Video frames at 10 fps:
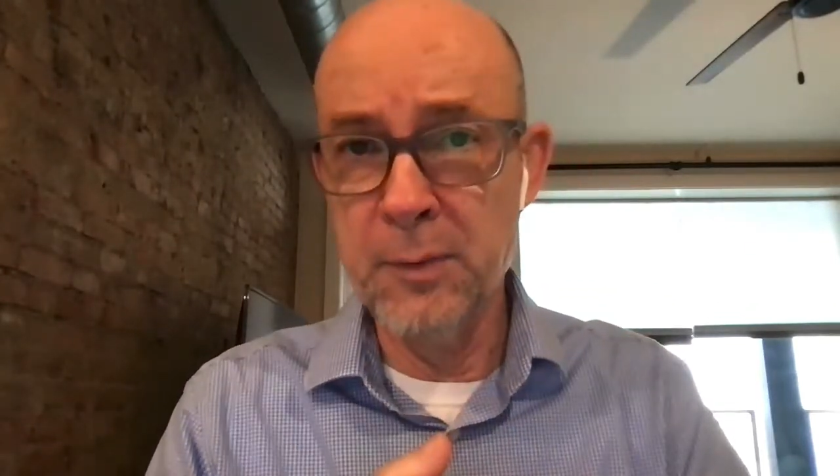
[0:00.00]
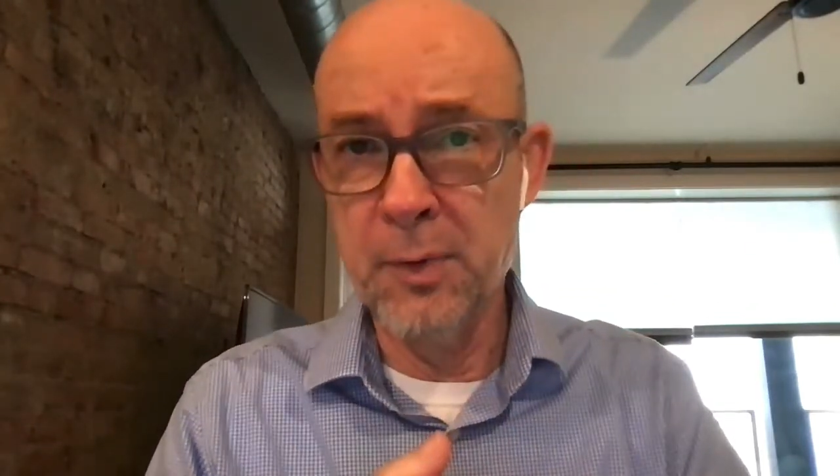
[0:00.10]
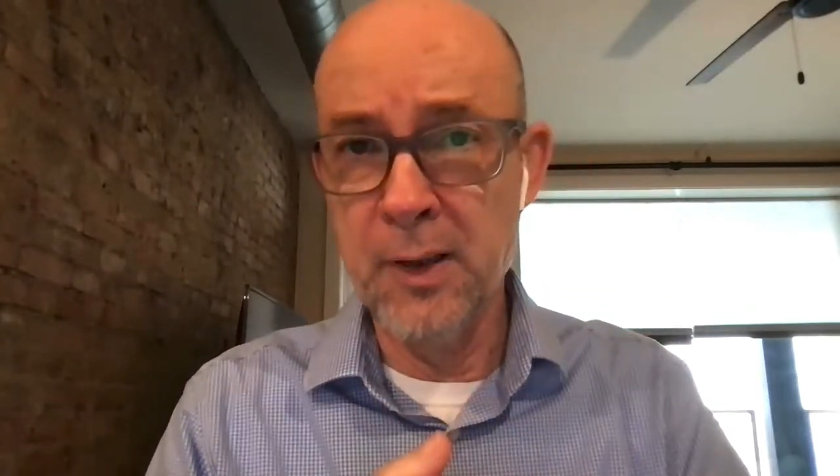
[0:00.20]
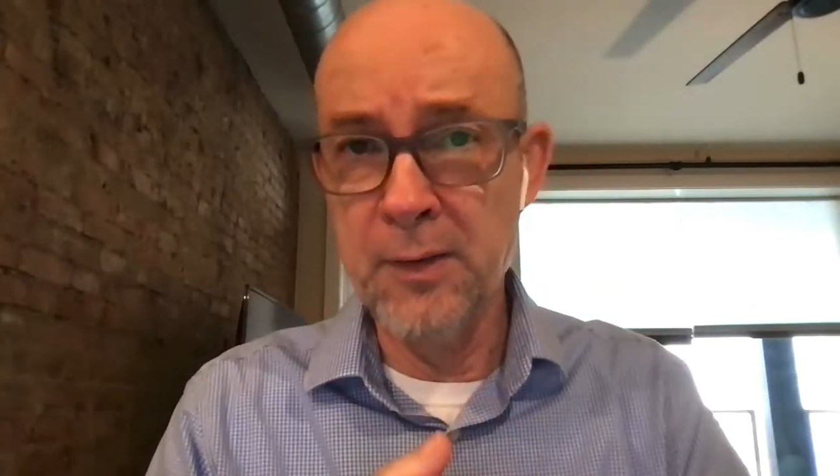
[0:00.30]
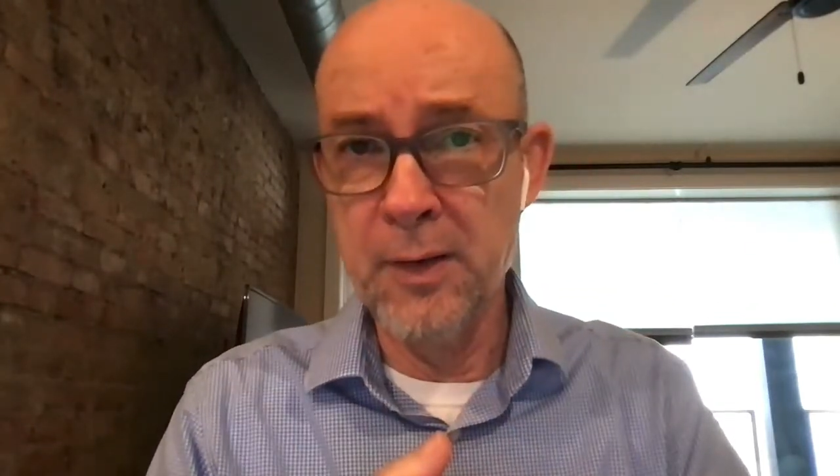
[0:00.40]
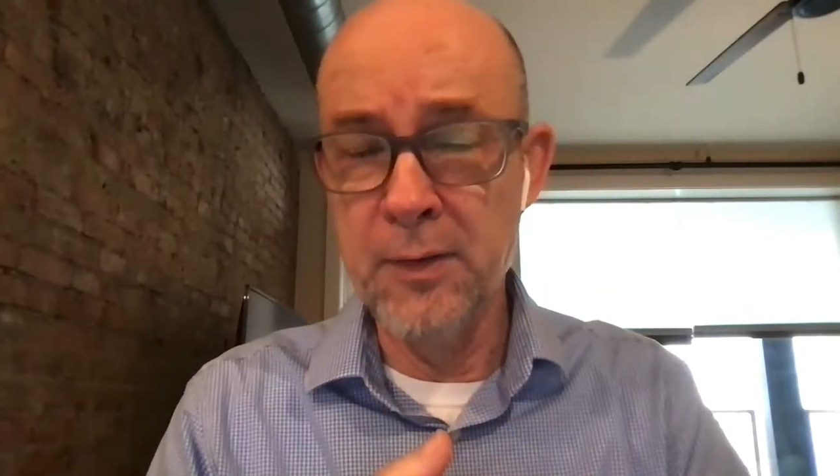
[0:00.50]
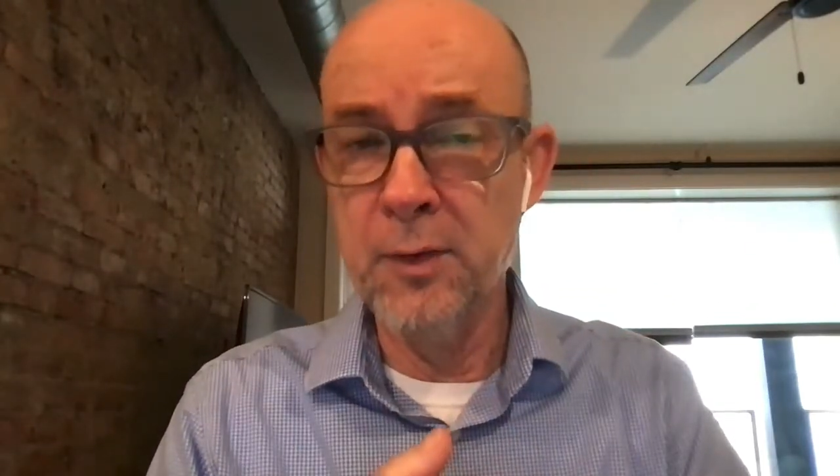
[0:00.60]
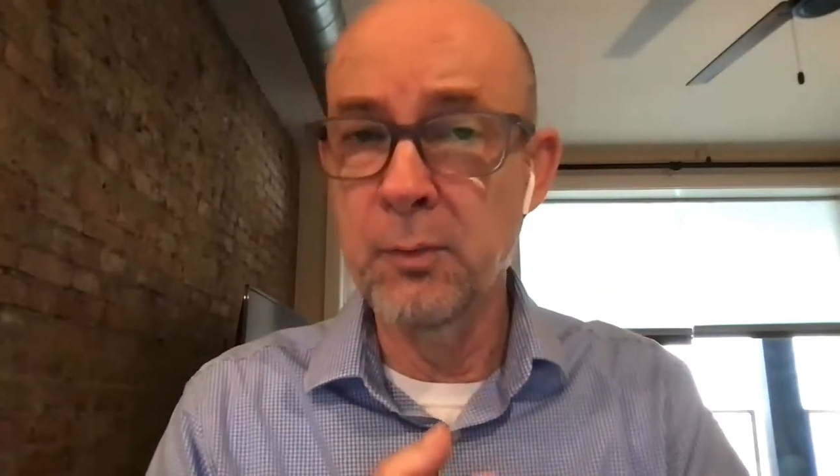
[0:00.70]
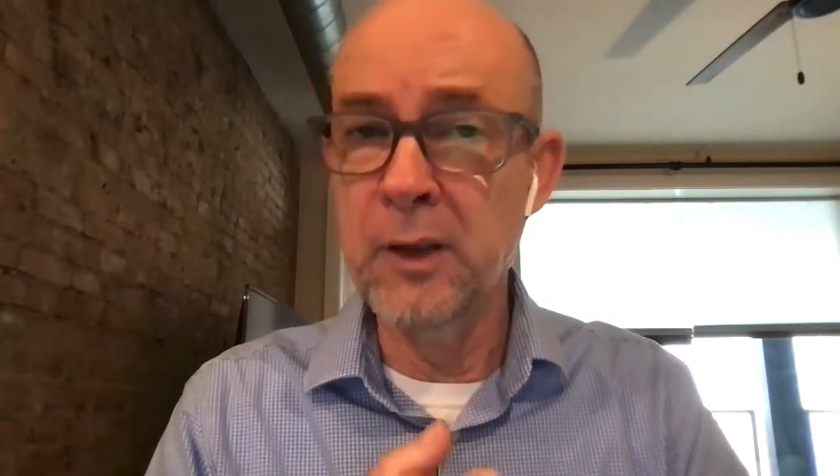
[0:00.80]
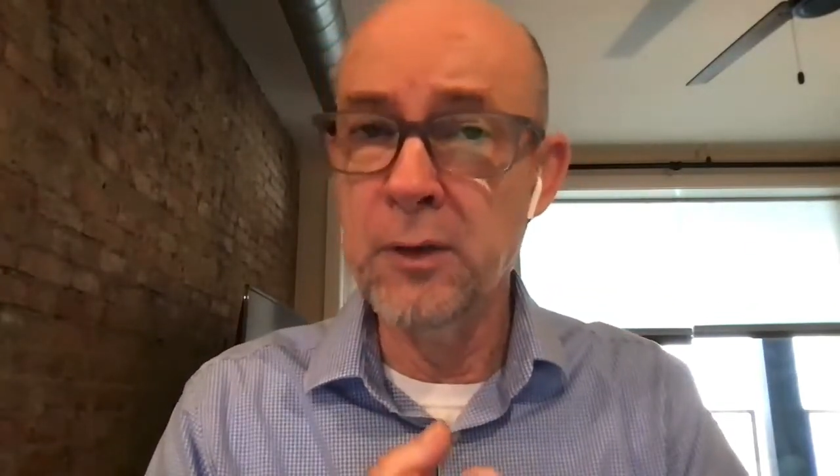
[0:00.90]
process
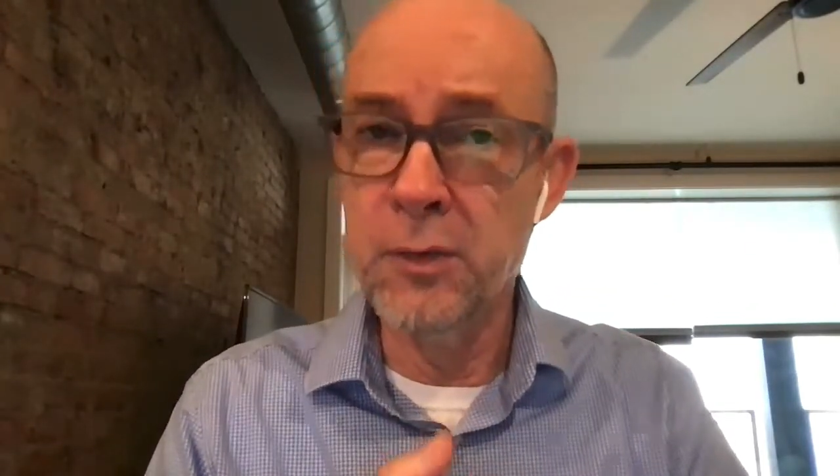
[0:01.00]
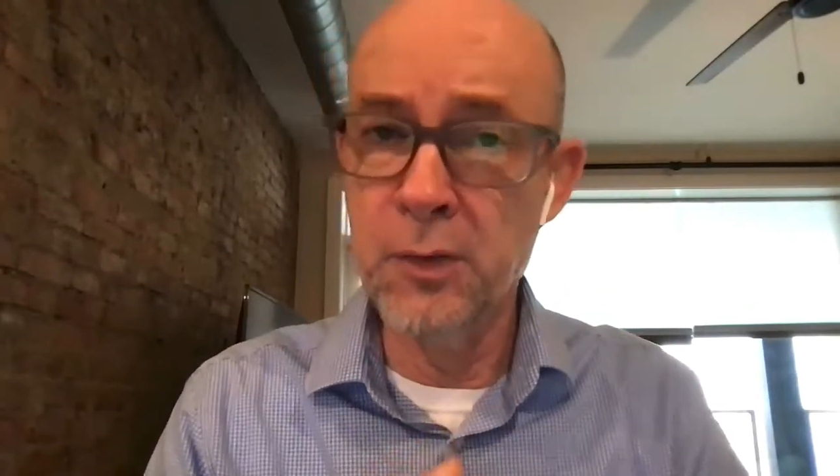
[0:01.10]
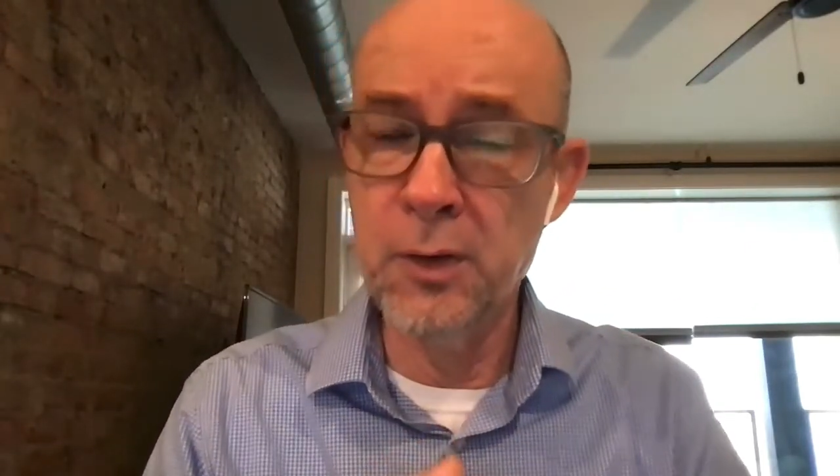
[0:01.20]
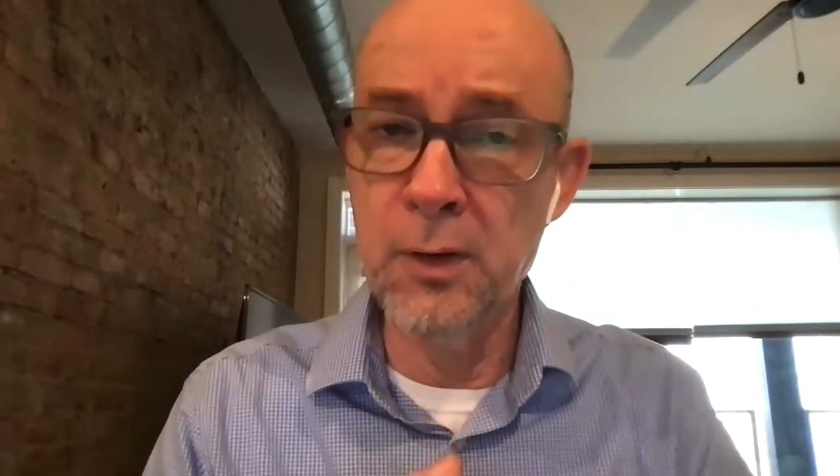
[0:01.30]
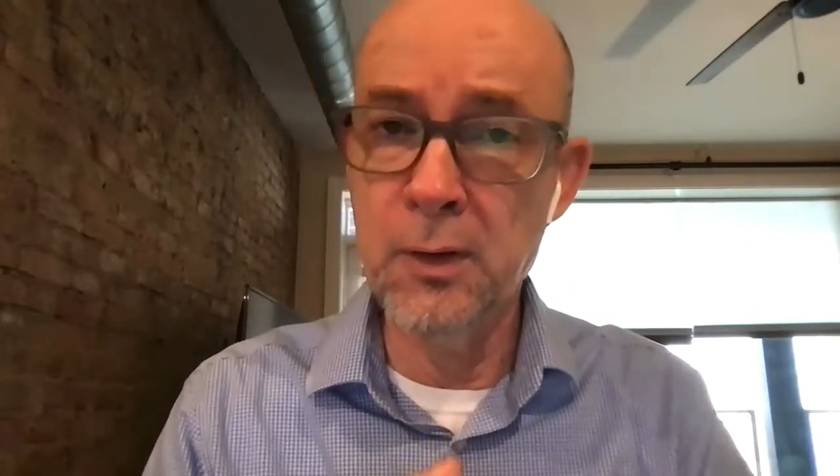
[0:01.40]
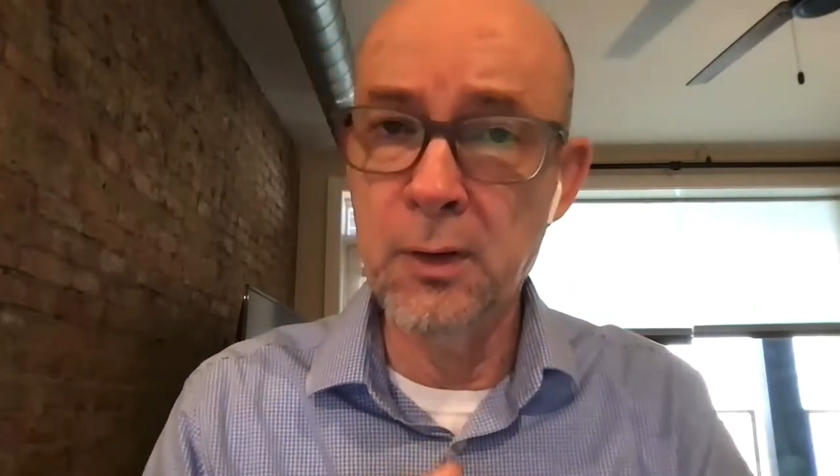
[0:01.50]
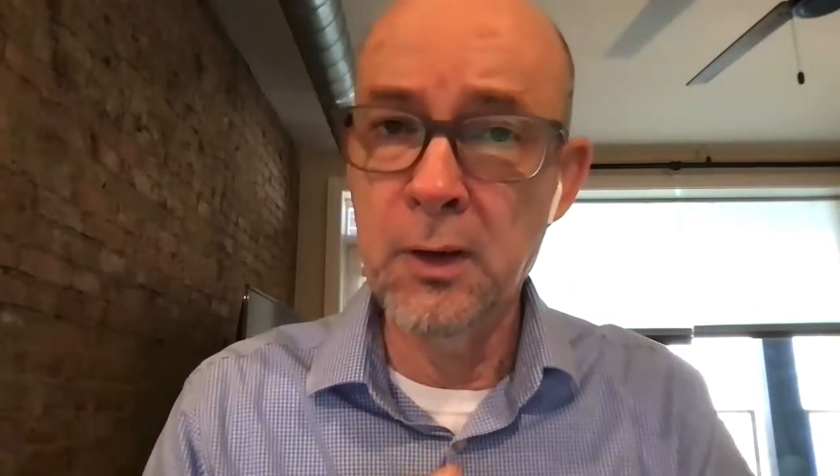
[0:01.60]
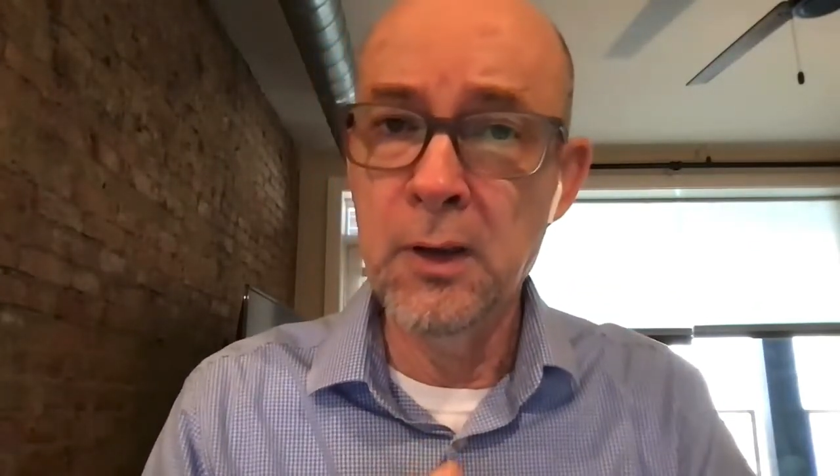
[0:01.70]
to make sure